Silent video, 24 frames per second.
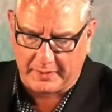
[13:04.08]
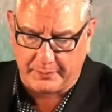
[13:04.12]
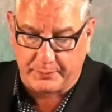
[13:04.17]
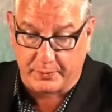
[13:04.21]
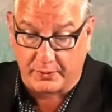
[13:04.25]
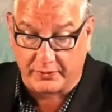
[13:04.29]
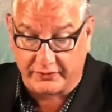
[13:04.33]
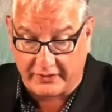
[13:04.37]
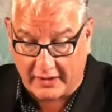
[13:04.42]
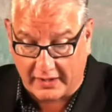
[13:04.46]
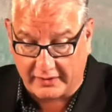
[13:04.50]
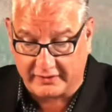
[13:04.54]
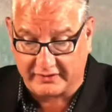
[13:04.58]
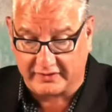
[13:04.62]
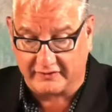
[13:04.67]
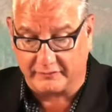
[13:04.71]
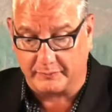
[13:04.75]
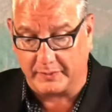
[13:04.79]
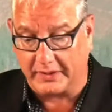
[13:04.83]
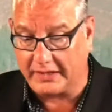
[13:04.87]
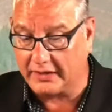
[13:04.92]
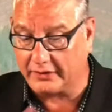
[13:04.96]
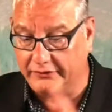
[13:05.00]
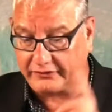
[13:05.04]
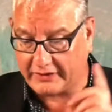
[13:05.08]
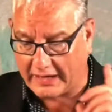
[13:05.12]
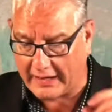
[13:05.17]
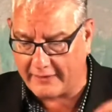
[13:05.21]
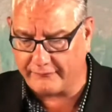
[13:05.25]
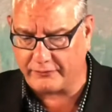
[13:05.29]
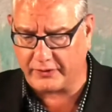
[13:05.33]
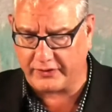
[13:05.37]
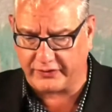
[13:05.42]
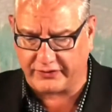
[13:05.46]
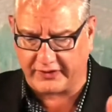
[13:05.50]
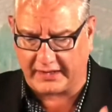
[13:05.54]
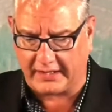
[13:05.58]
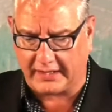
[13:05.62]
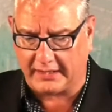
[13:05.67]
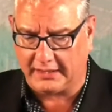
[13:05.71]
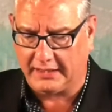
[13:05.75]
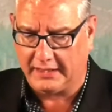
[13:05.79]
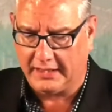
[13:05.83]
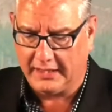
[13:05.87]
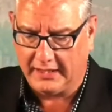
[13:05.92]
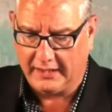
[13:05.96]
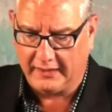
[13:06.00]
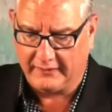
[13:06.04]
be productive, because
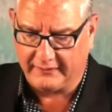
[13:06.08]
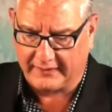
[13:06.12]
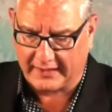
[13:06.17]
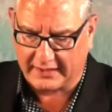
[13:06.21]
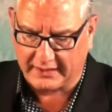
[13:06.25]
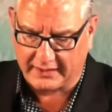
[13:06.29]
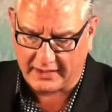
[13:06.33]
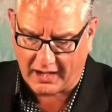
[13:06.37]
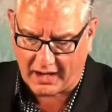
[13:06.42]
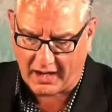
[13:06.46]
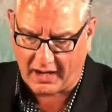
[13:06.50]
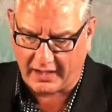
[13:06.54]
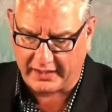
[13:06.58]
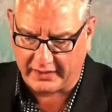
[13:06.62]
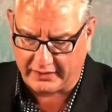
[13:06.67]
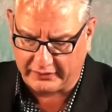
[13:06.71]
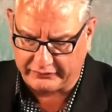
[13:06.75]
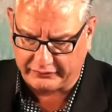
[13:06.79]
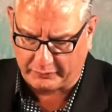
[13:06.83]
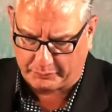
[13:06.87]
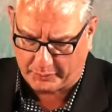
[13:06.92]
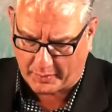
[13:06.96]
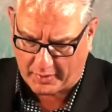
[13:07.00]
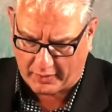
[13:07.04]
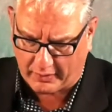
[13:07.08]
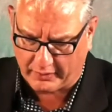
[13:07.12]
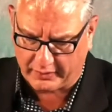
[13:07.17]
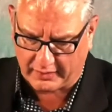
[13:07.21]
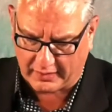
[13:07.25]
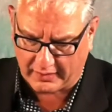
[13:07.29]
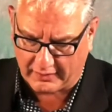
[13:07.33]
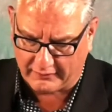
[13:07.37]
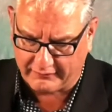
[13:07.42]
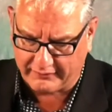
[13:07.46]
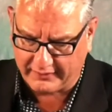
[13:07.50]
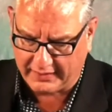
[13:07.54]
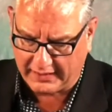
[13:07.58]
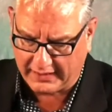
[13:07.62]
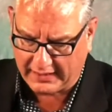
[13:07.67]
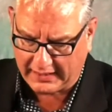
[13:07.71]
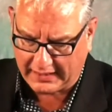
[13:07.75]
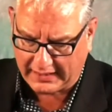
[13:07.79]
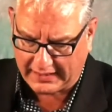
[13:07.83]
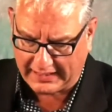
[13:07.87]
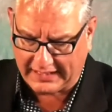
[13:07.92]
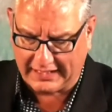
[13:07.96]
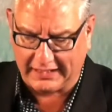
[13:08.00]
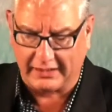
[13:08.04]
everything that God is a part of
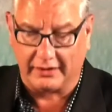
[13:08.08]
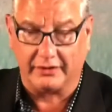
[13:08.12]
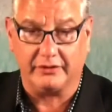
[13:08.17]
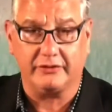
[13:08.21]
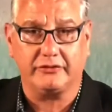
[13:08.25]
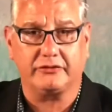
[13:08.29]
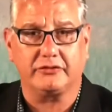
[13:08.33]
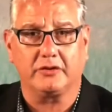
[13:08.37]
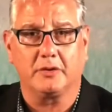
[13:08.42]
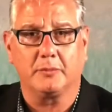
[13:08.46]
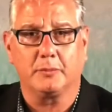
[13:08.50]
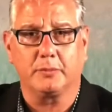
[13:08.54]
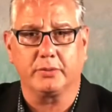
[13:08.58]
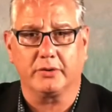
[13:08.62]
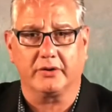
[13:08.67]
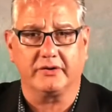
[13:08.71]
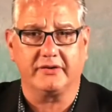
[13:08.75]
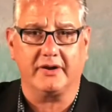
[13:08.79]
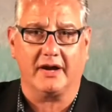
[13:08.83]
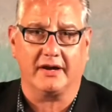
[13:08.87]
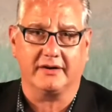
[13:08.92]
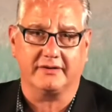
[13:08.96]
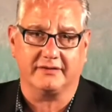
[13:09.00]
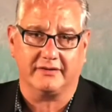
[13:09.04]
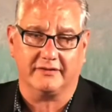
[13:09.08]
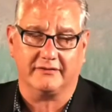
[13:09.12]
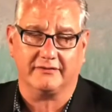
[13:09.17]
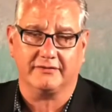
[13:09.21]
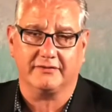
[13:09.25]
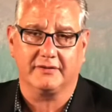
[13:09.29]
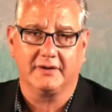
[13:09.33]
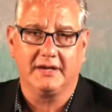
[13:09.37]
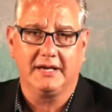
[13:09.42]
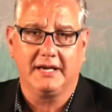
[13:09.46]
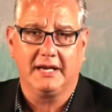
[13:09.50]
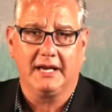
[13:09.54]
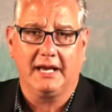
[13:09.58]
is productive.